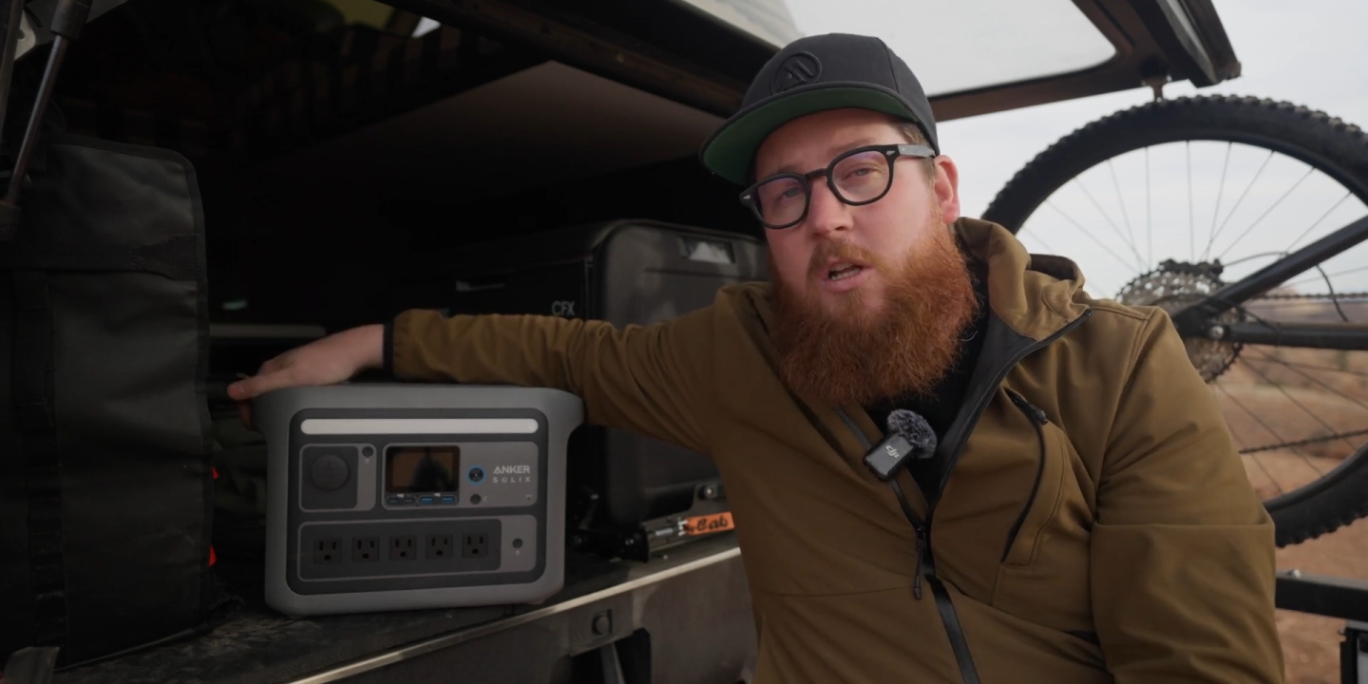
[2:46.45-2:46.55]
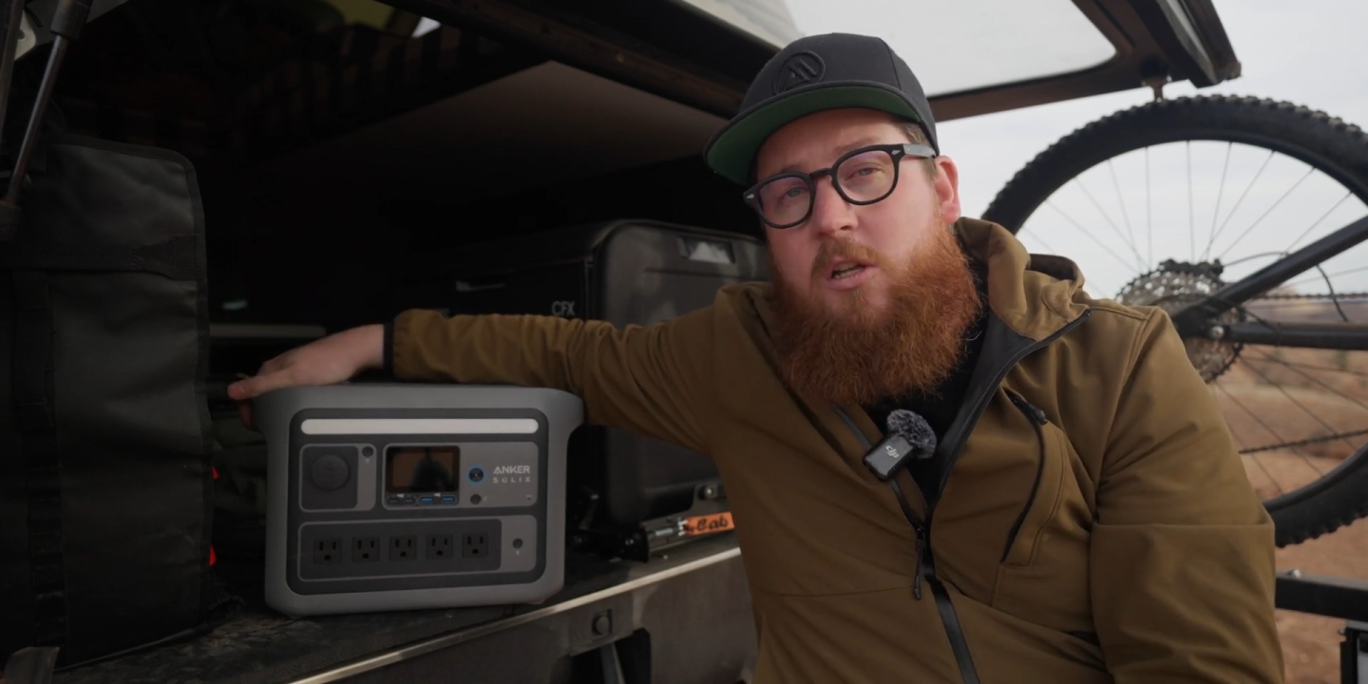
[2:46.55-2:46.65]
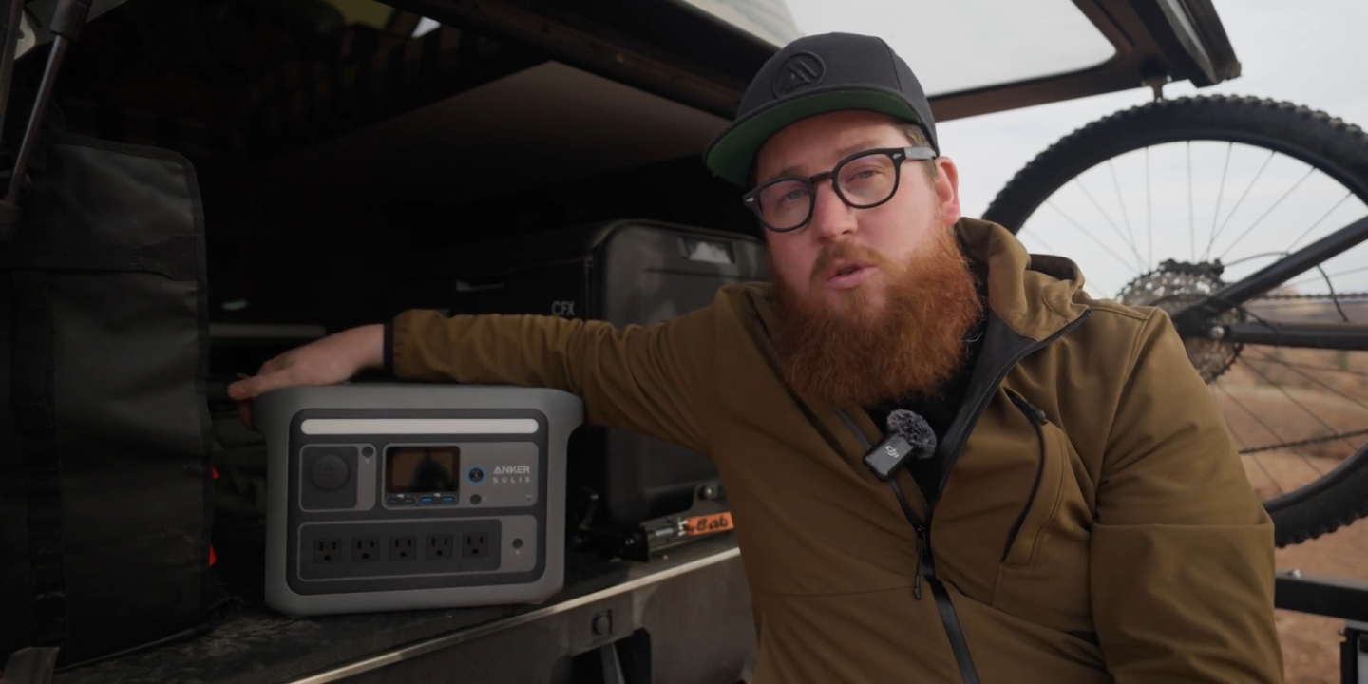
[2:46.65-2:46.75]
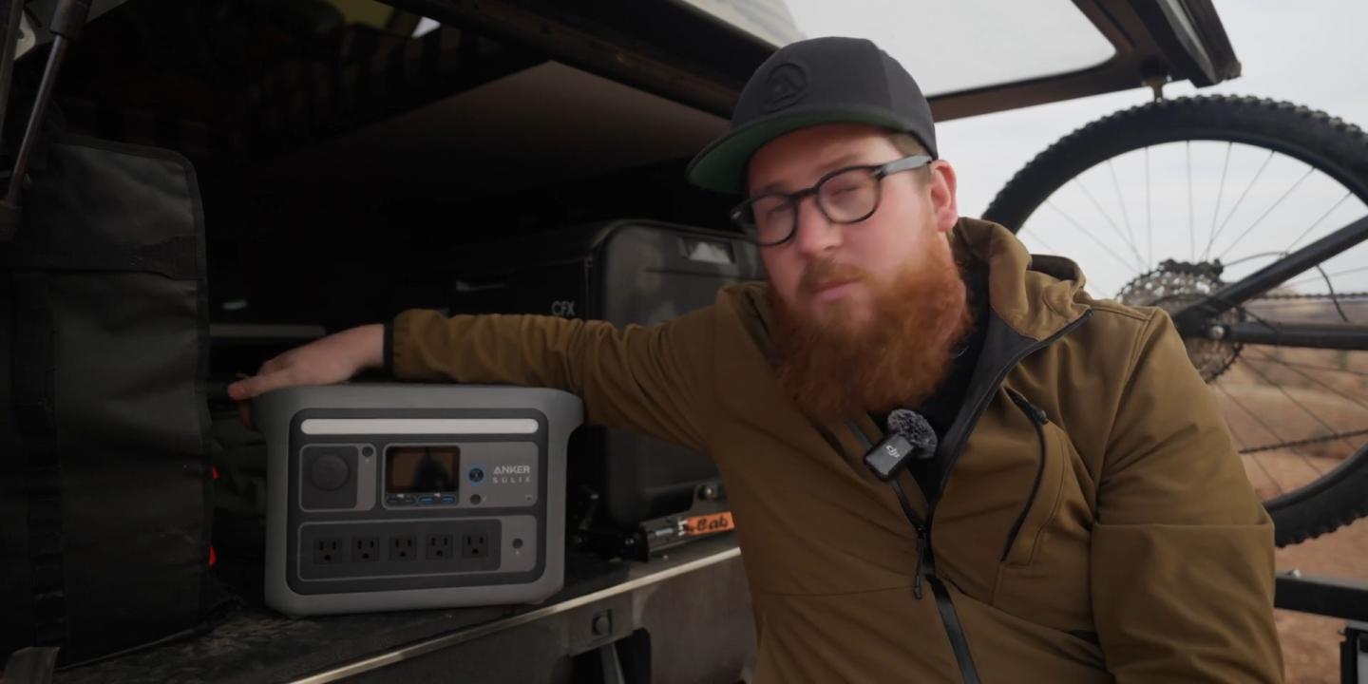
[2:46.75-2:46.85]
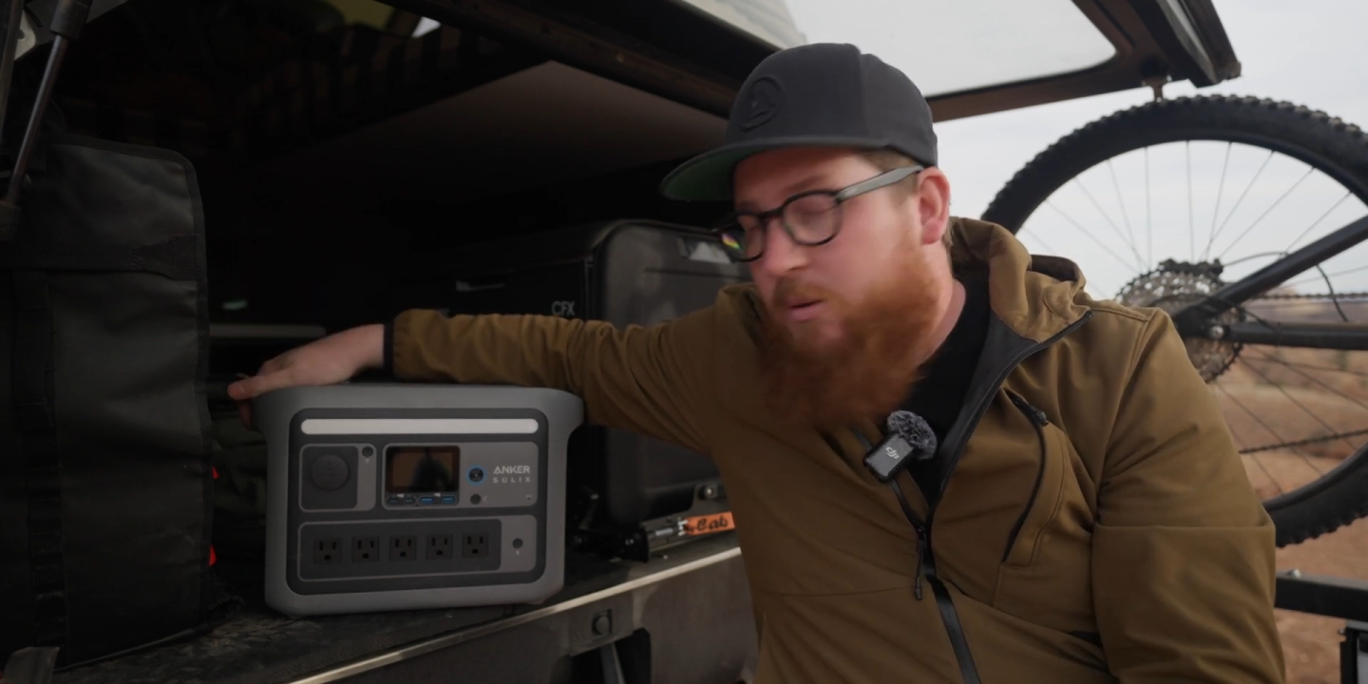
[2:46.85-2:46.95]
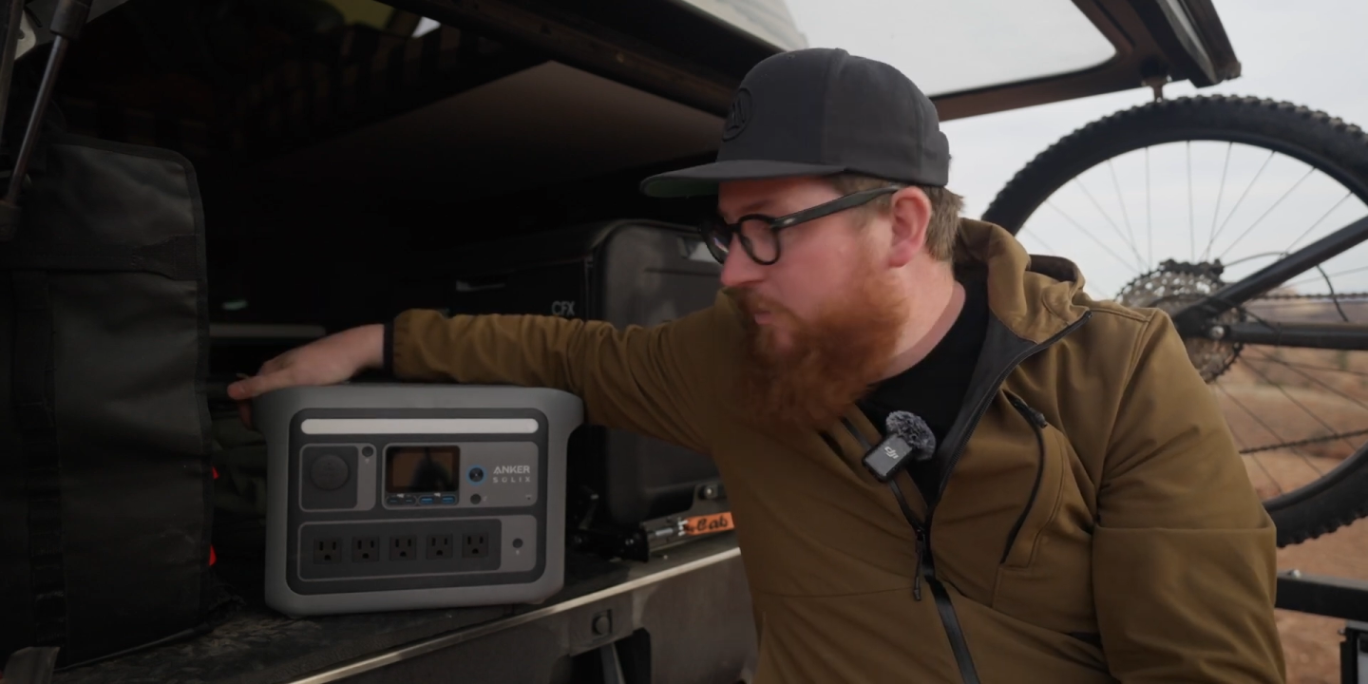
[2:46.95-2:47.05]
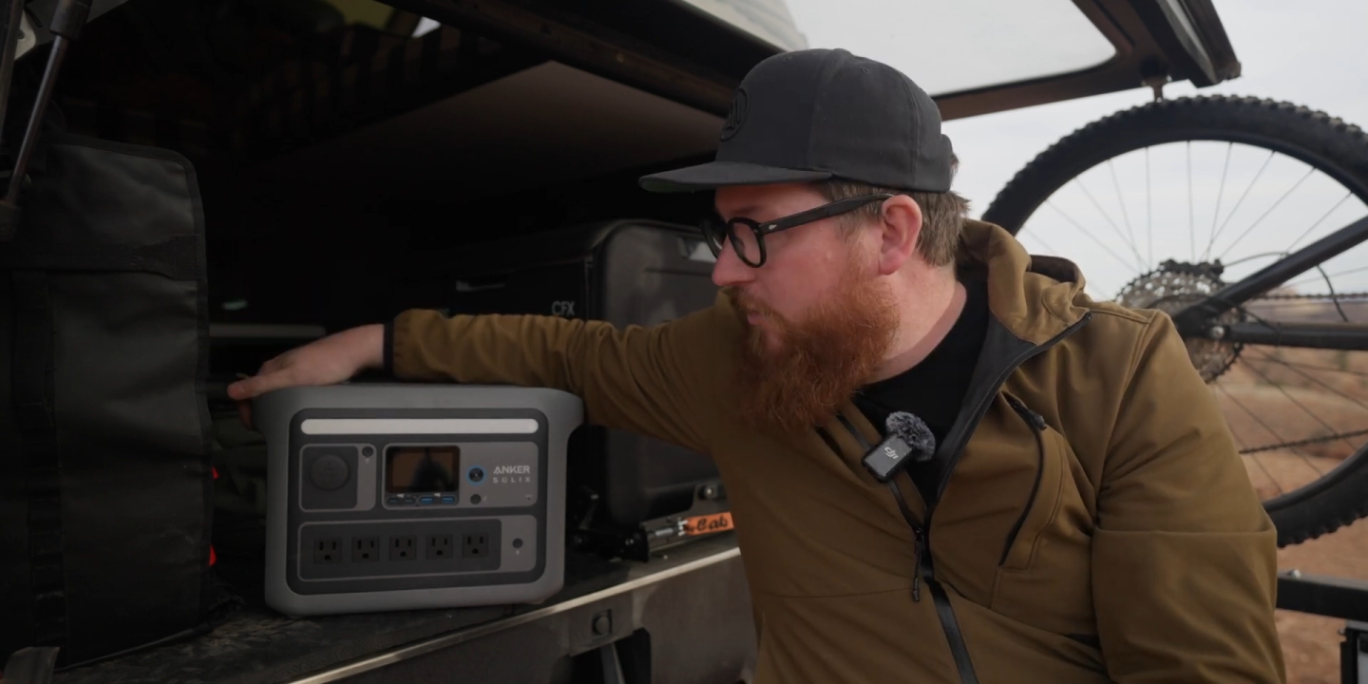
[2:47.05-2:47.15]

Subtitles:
aluminum